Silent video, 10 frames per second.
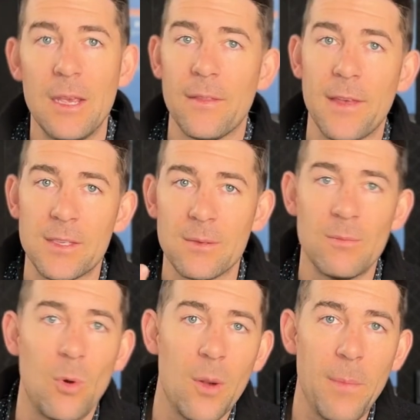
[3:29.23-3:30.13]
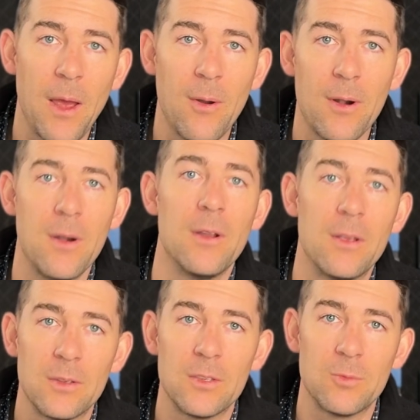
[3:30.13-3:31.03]
That's more power,
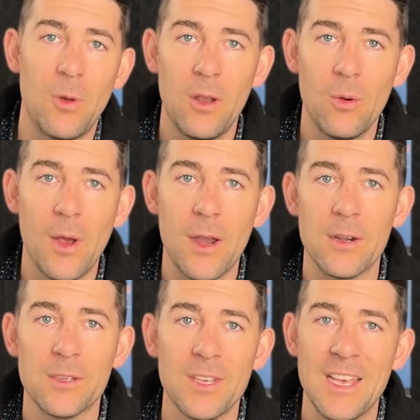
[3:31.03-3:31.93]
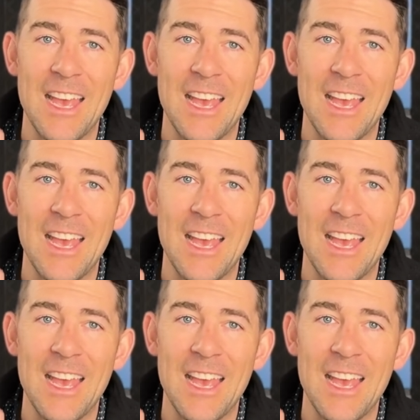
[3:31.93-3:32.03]
smaller wires,